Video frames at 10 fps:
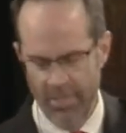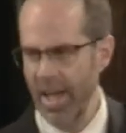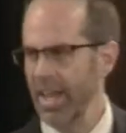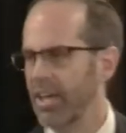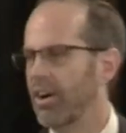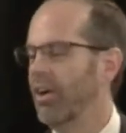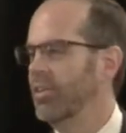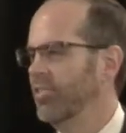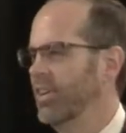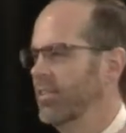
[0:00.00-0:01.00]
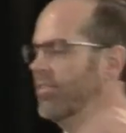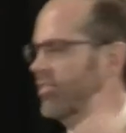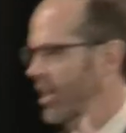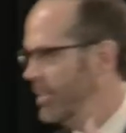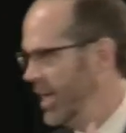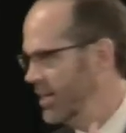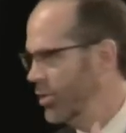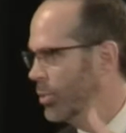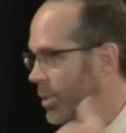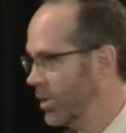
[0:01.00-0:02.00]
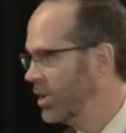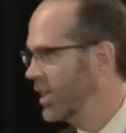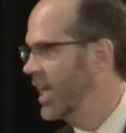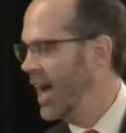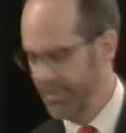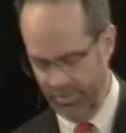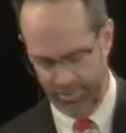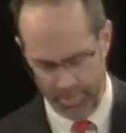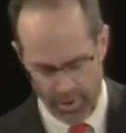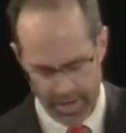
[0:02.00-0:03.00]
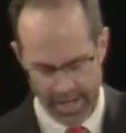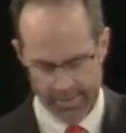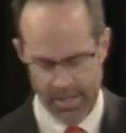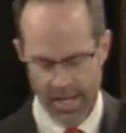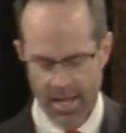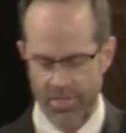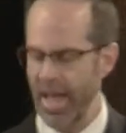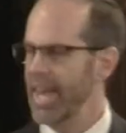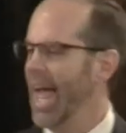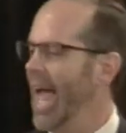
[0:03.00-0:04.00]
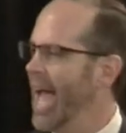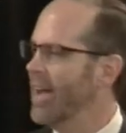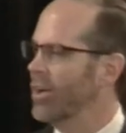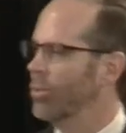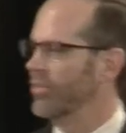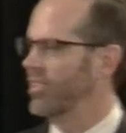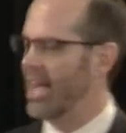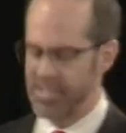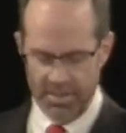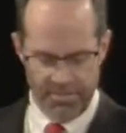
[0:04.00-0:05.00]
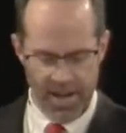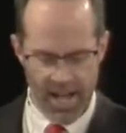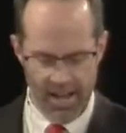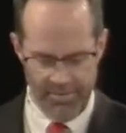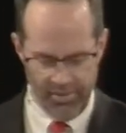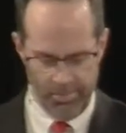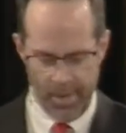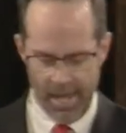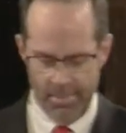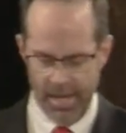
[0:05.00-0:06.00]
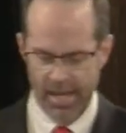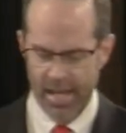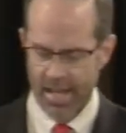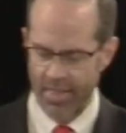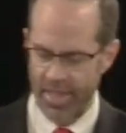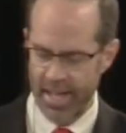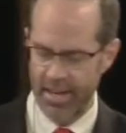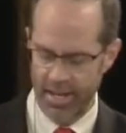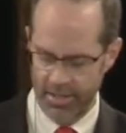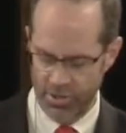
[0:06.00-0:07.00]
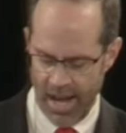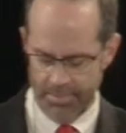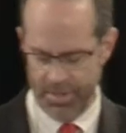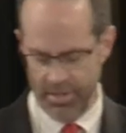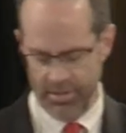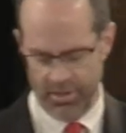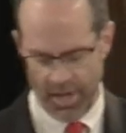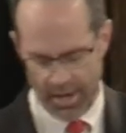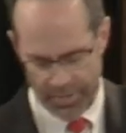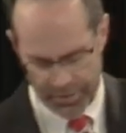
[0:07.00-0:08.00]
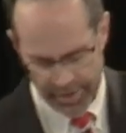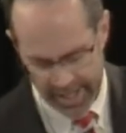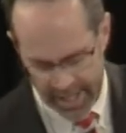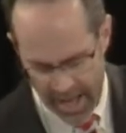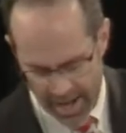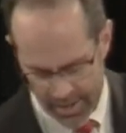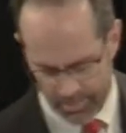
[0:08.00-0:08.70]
Then he calls in Simeon, who we will look at this morning. Then Anna will testify of this baby. And then in chapter uh, 3, God